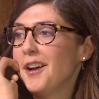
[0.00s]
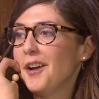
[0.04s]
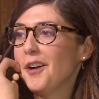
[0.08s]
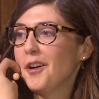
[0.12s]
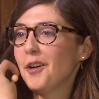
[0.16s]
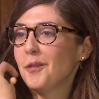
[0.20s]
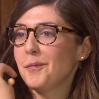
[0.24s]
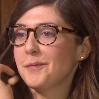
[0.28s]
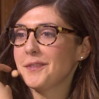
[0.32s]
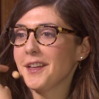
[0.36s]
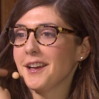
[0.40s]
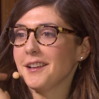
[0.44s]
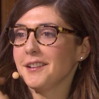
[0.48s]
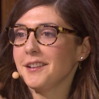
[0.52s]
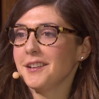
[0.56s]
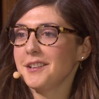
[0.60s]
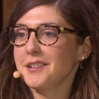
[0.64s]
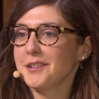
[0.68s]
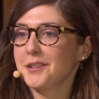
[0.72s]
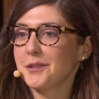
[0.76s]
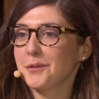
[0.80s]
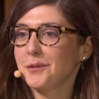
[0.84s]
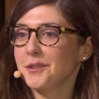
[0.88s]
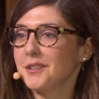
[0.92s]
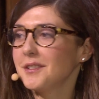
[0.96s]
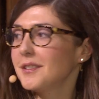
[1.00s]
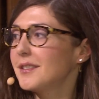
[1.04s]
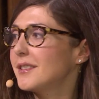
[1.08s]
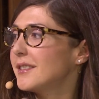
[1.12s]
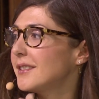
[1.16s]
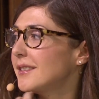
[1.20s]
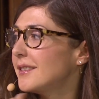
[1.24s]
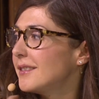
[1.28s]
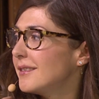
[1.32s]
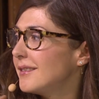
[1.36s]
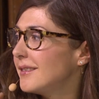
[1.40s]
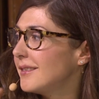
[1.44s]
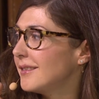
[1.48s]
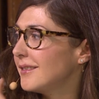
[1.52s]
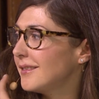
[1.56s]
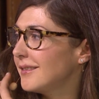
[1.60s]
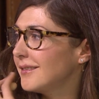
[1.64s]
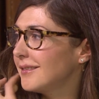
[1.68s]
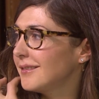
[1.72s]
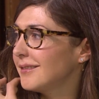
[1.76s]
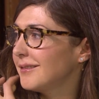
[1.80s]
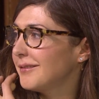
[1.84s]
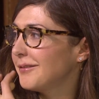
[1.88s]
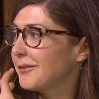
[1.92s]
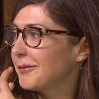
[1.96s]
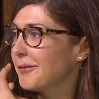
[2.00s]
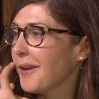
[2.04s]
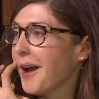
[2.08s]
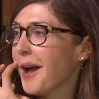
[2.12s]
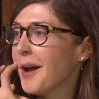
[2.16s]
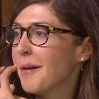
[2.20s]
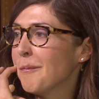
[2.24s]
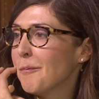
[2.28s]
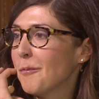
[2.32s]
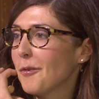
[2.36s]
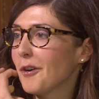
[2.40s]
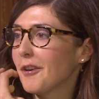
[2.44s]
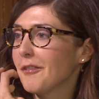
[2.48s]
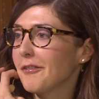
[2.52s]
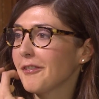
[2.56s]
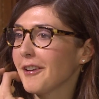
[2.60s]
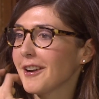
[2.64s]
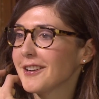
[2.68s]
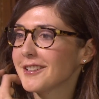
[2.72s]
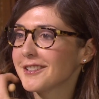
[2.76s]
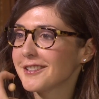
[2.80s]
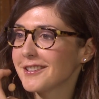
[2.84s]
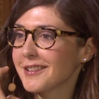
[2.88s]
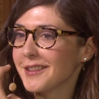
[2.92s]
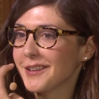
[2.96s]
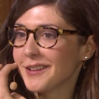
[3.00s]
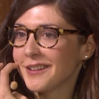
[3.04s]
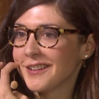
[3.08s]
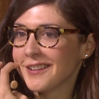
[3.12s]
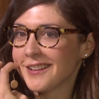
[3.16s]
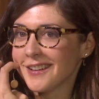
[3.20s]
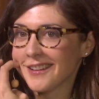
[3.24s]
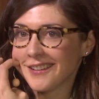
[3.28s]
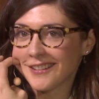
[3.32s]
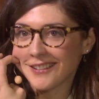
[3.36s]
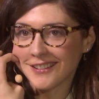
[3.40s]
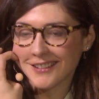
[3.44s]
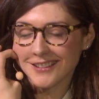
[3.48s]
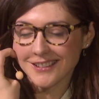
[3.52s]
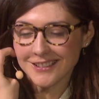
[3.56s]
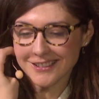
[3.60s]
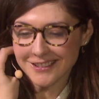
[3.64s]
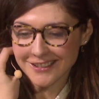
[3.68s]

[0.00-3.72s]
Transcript: Hope that lunch was more French than English.